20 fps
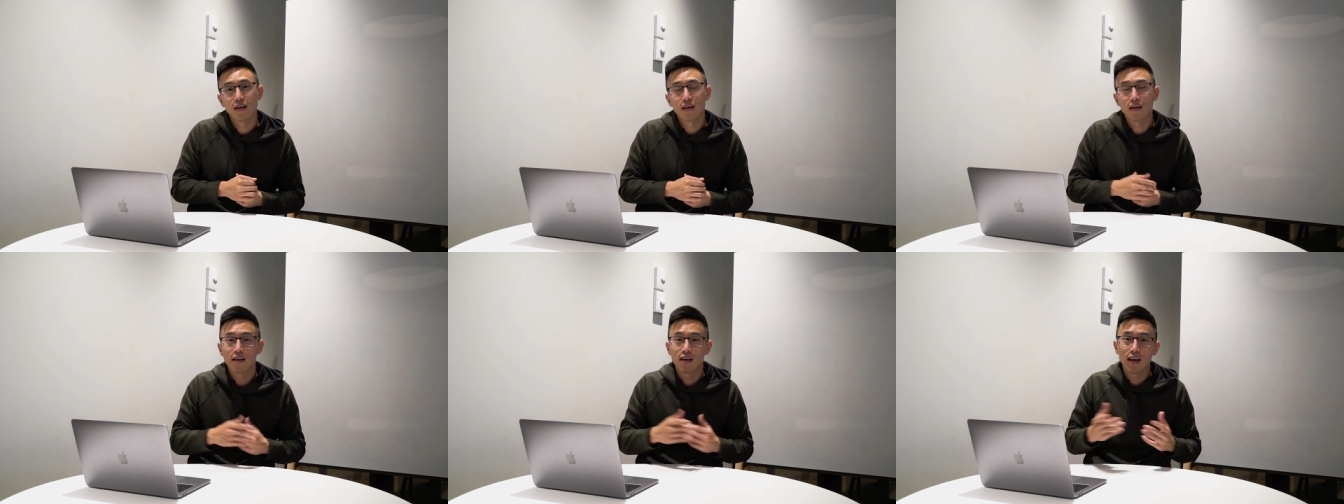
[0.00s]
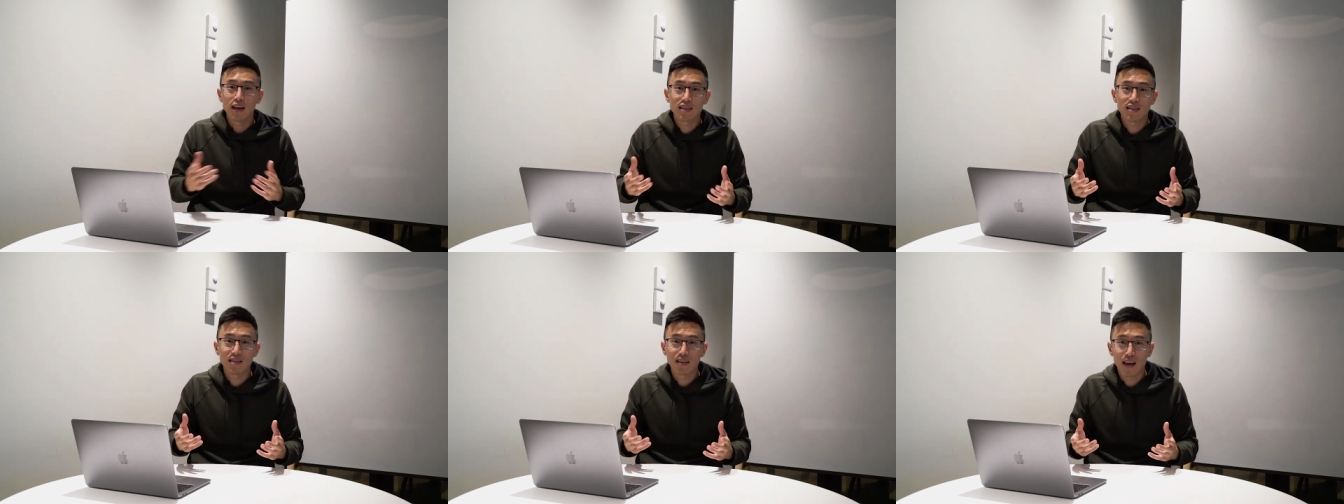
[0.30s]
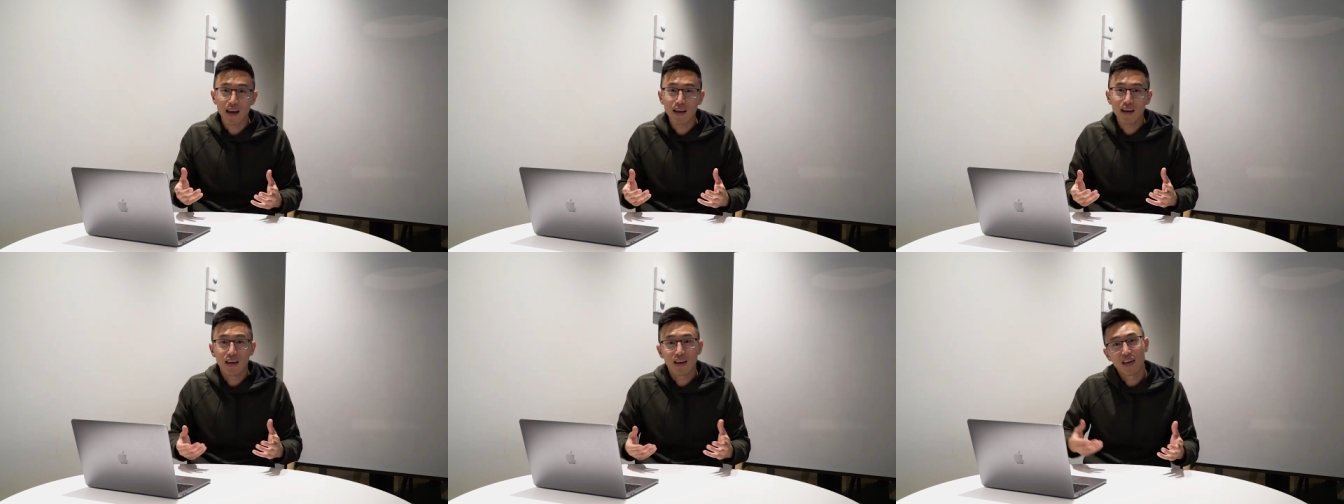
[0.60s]
The next
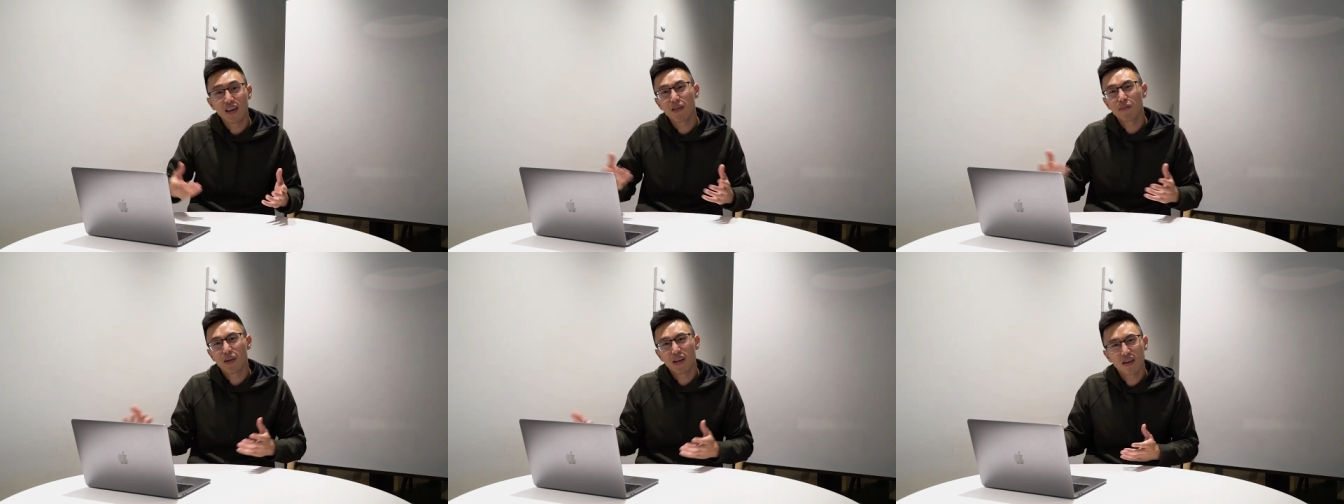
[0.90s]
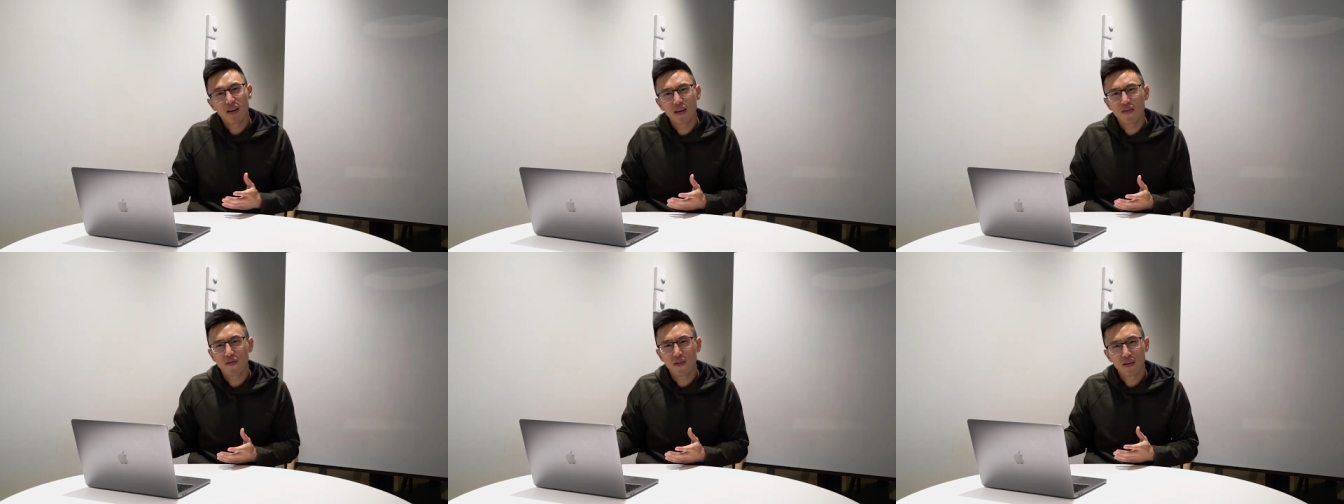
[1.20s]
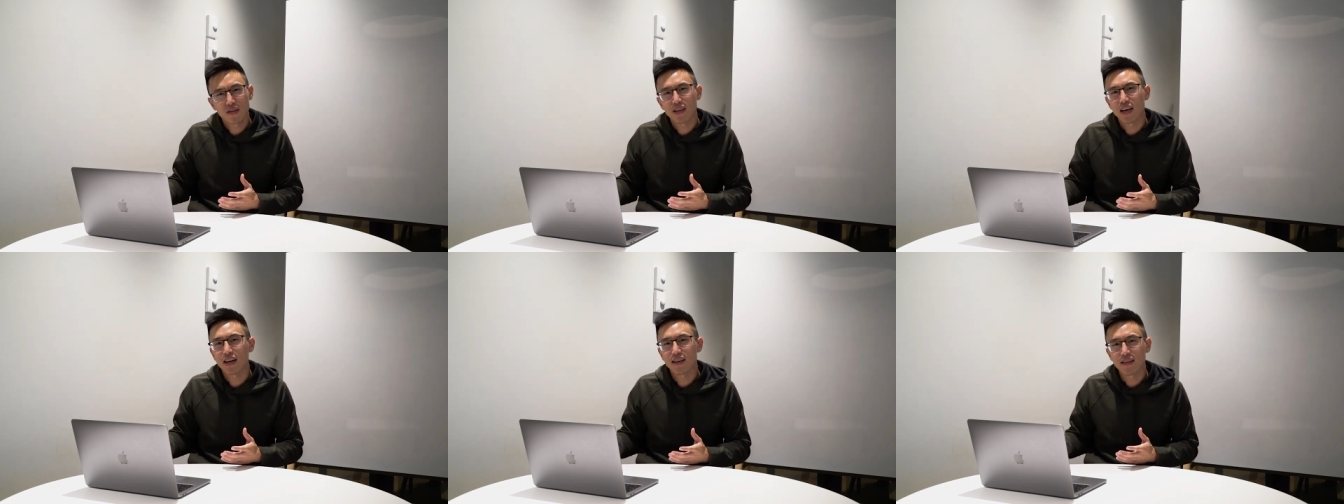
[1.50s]
day, he might not
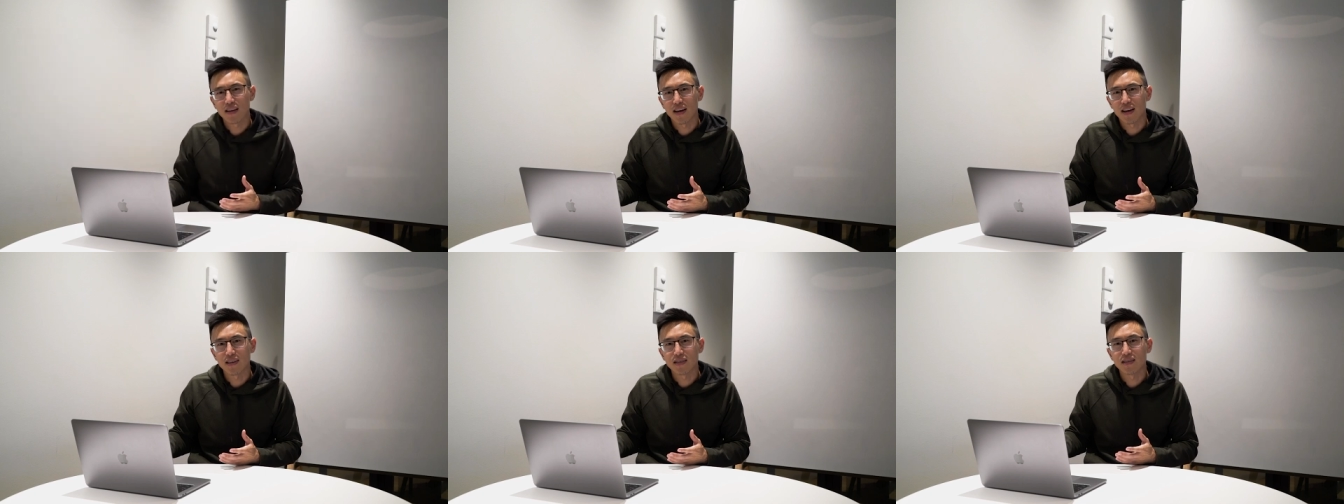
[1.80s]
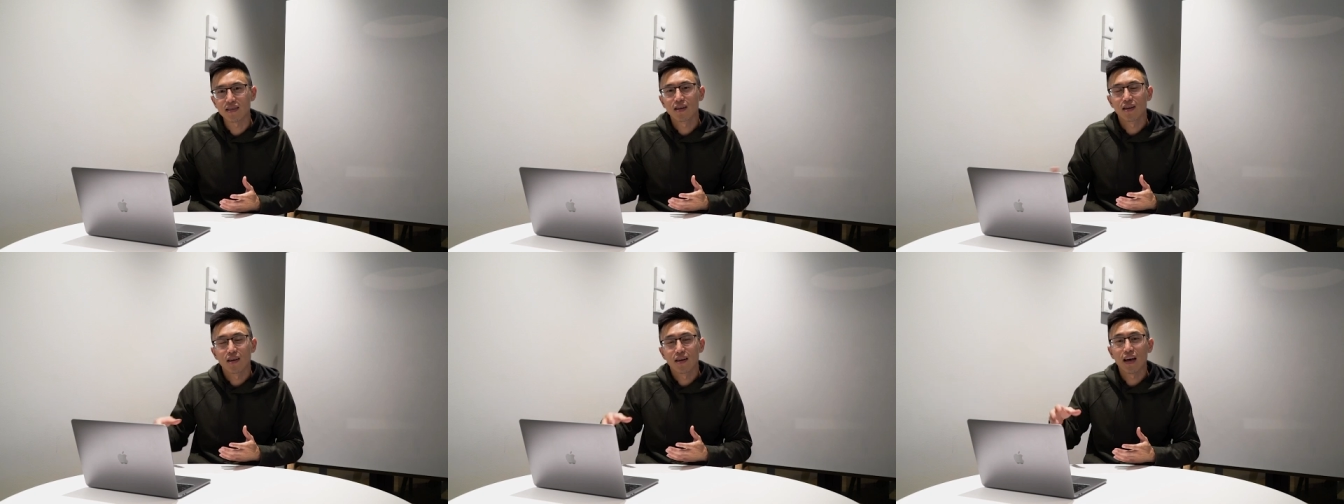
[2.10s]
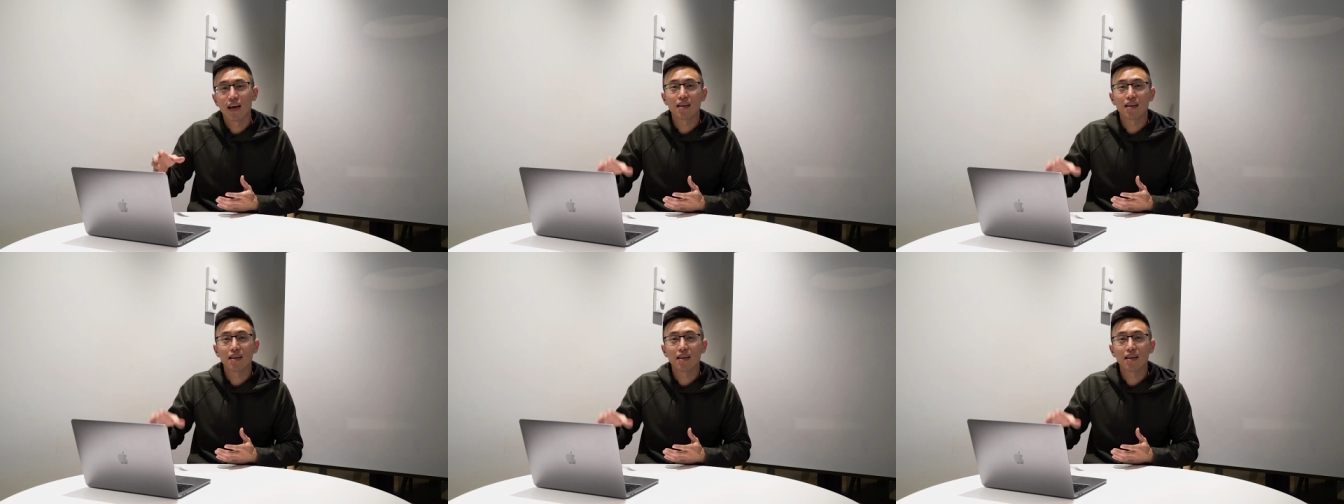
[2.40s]
feel that nice